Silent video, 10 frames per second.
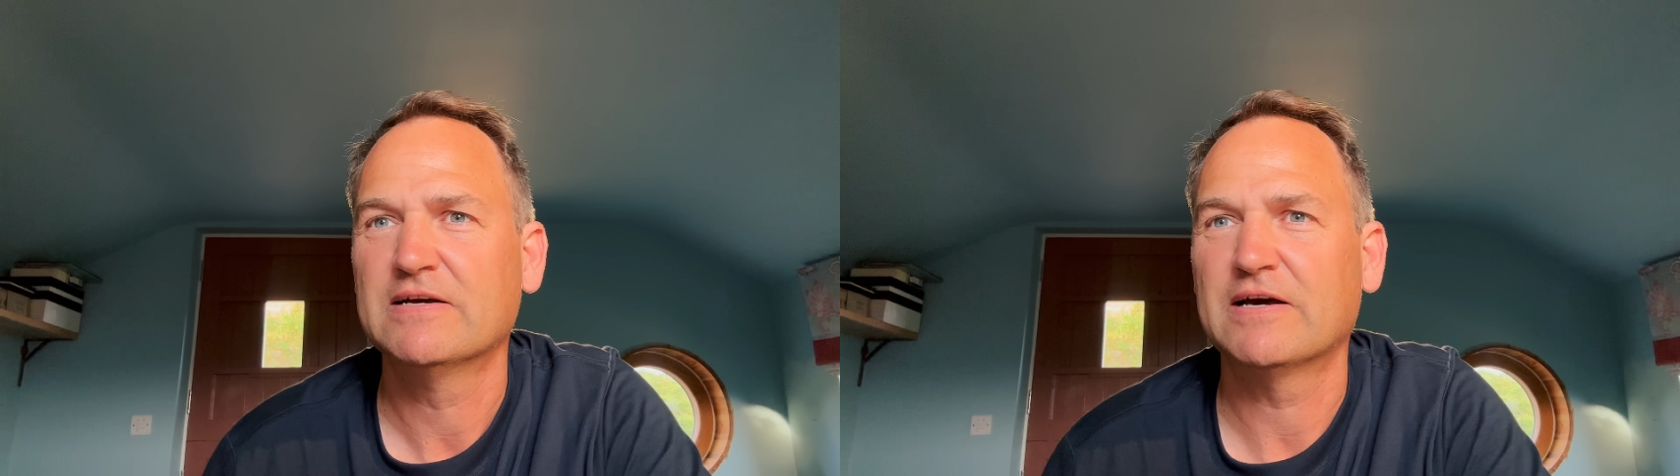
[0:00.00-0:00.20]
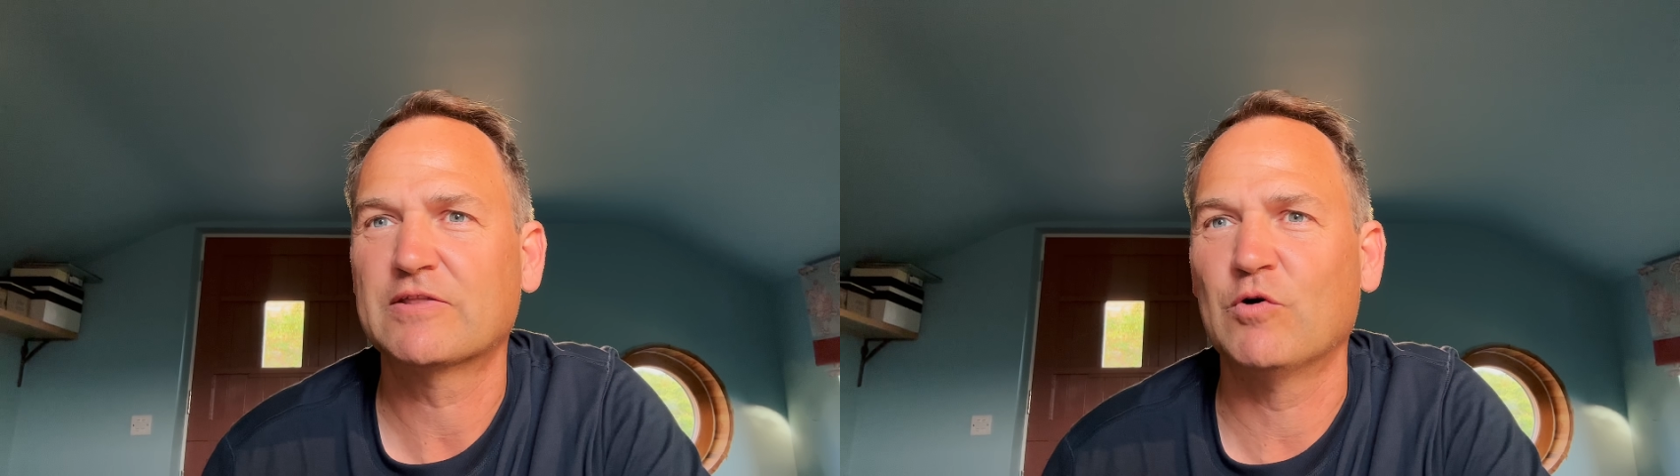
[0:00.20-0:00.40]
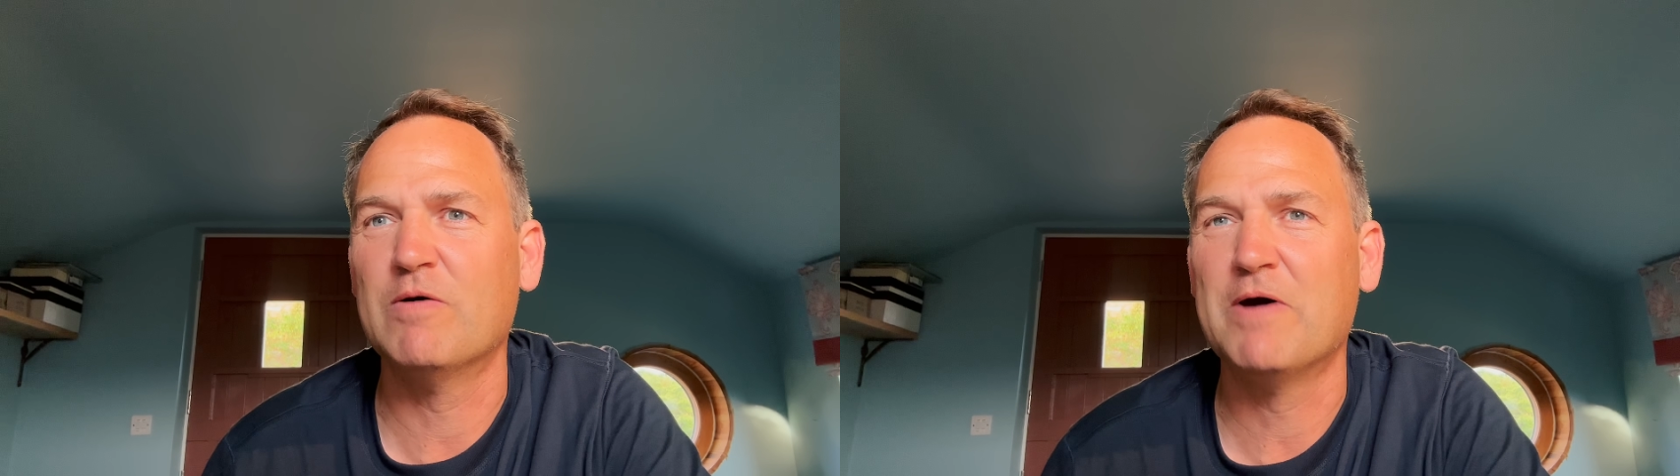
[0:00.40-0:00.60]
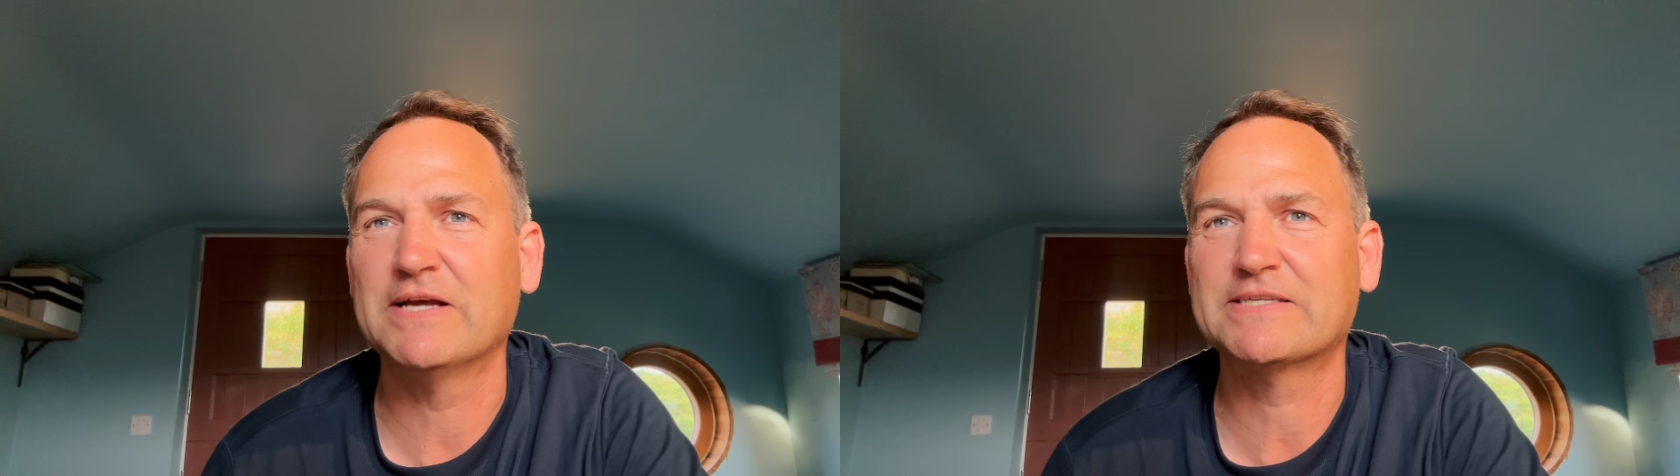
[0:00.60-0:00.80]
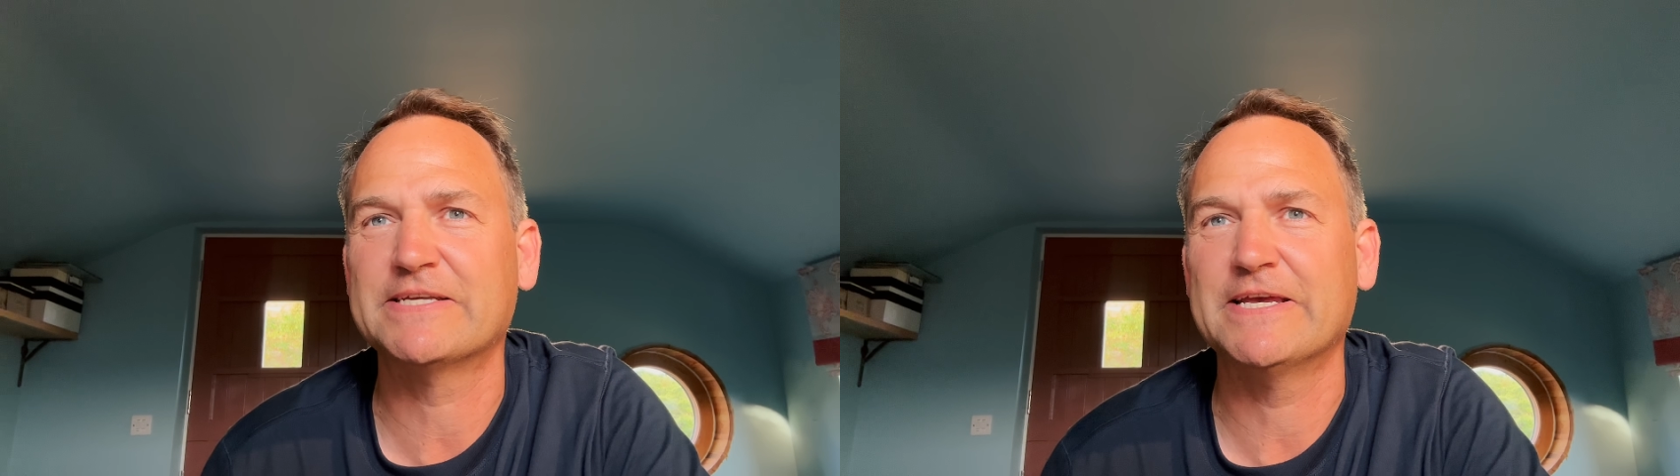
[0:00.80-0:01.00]
I thought I
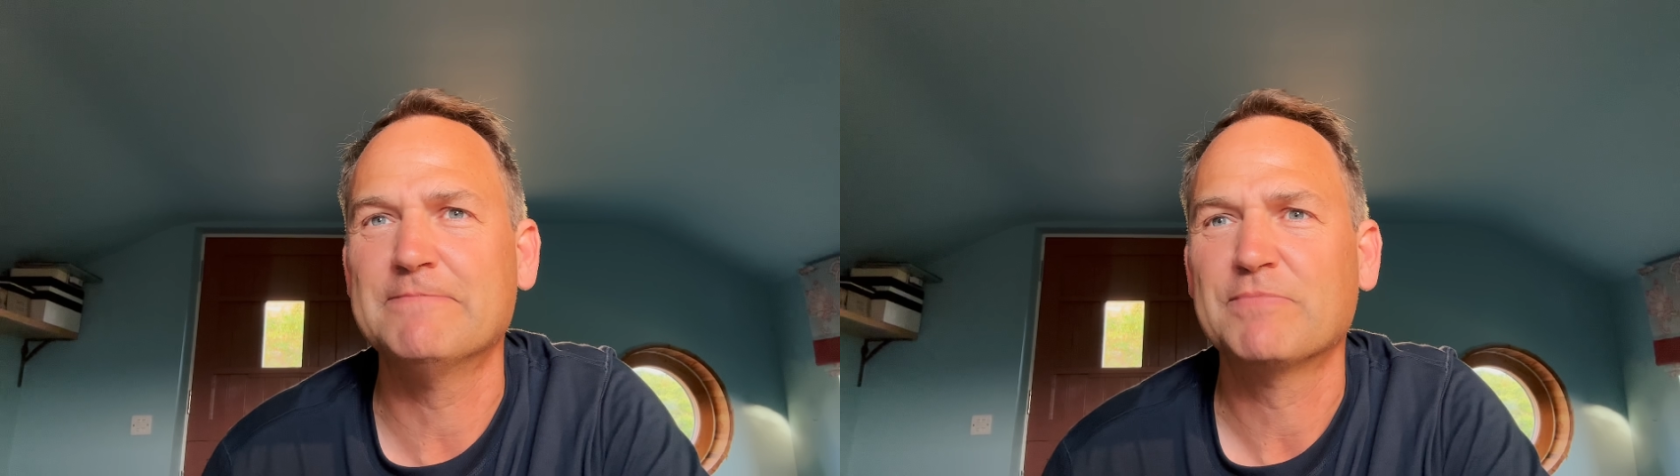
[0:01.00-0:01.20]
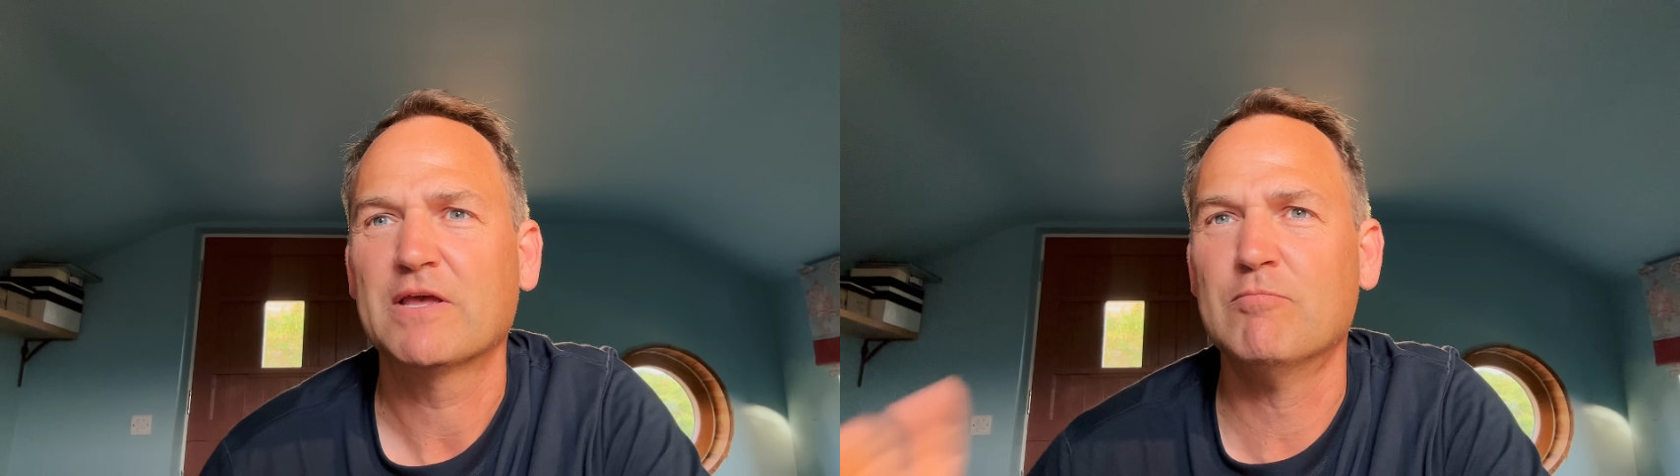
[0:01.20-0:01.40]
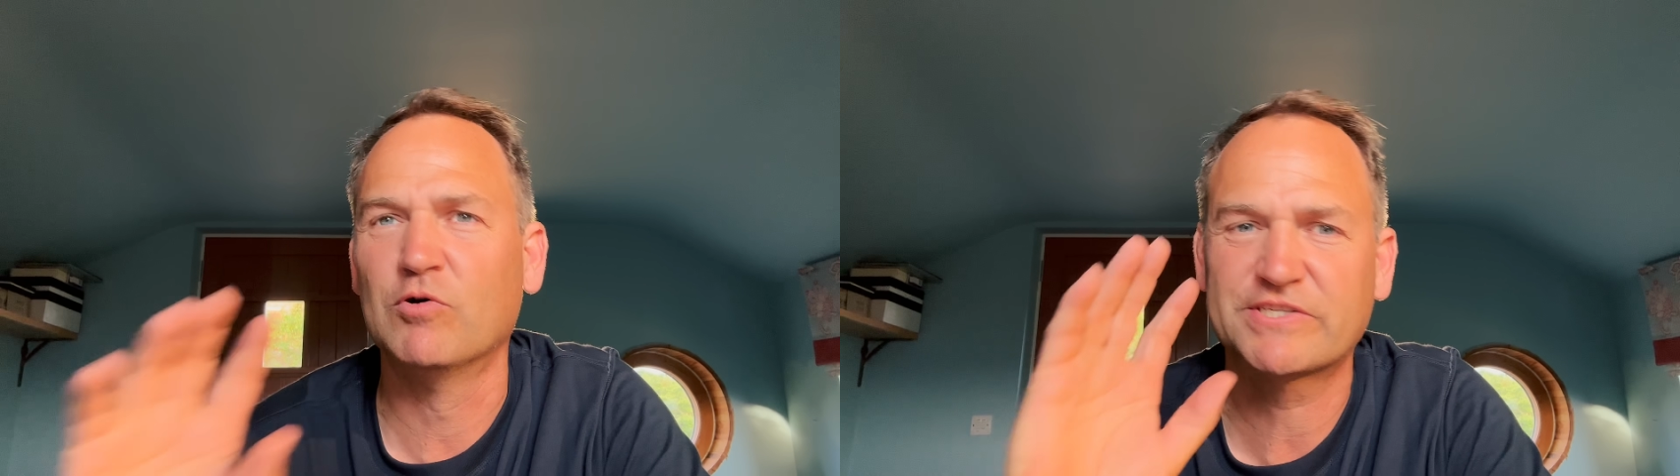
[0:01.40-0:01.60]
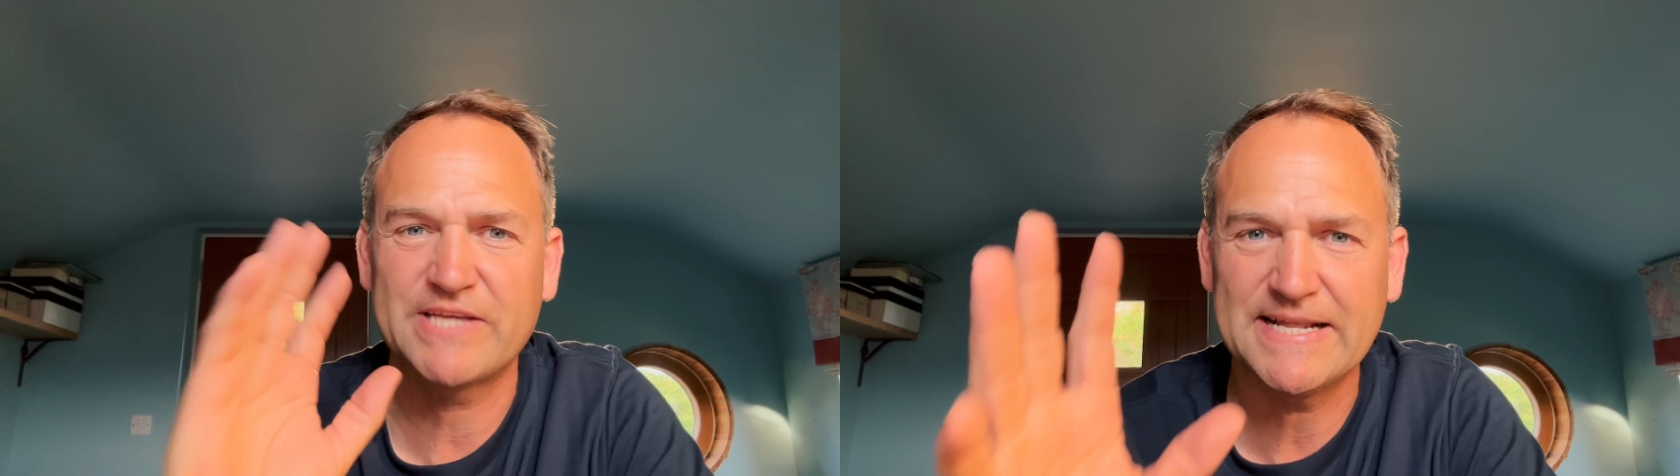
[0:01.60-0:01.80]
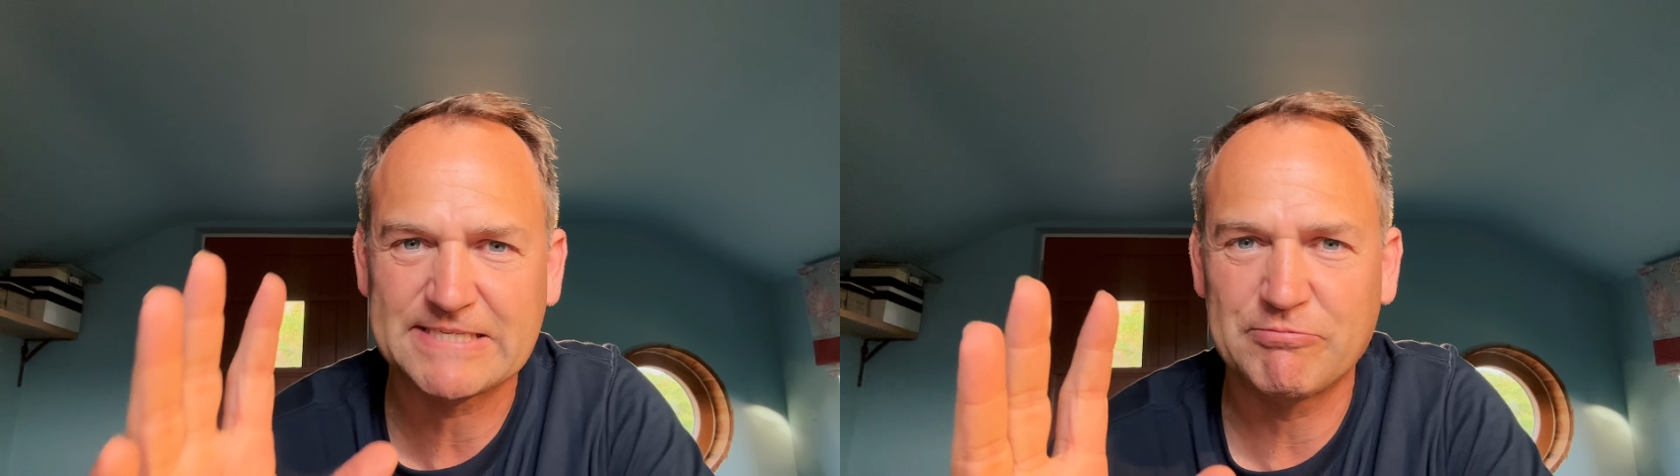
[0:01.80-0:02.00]
might see a more
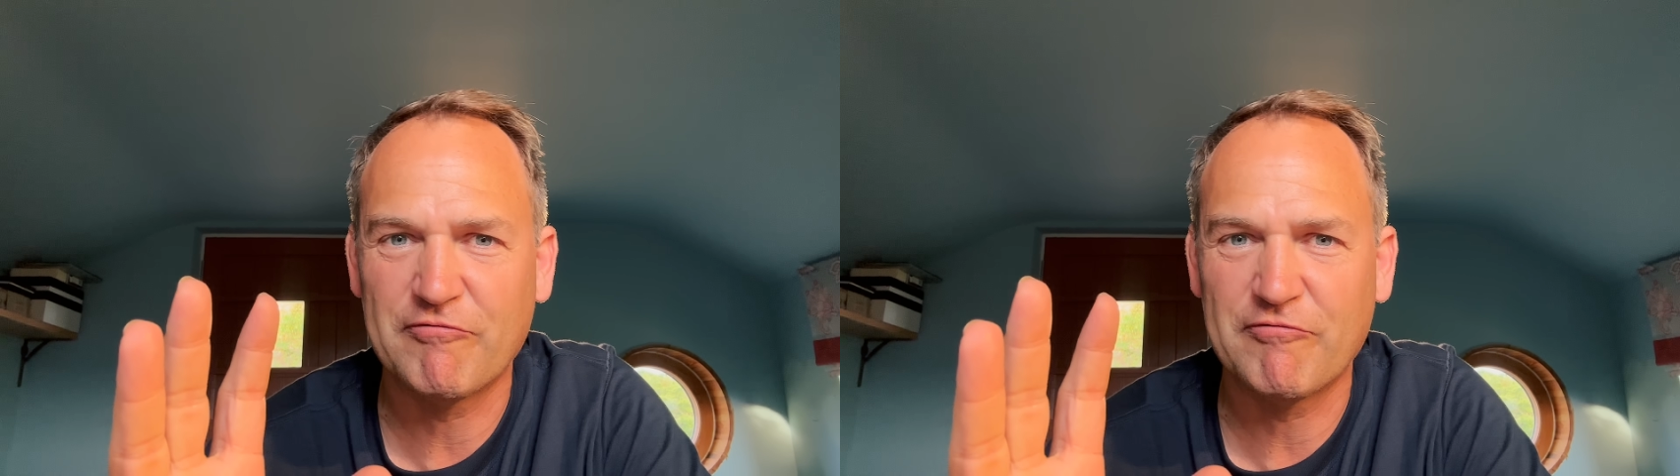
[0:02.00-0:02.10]
sensible